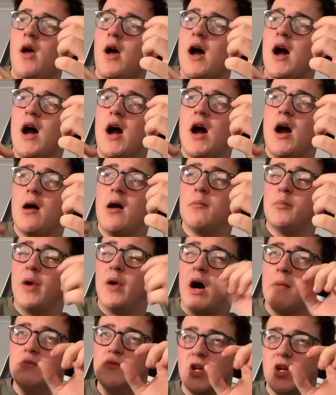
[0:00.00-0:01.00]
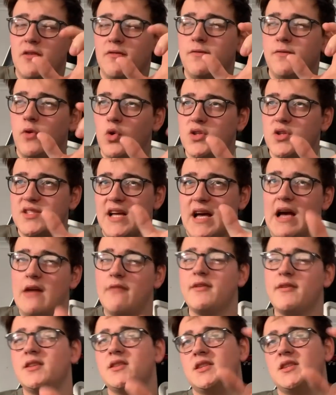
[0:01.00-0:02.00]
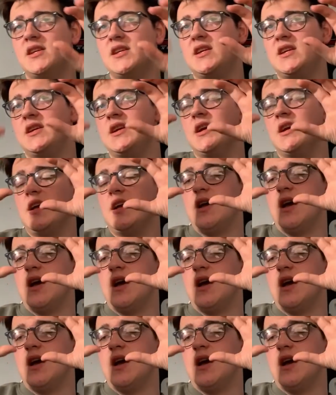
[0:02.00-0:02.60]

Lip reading: but I'm looking forward to having the,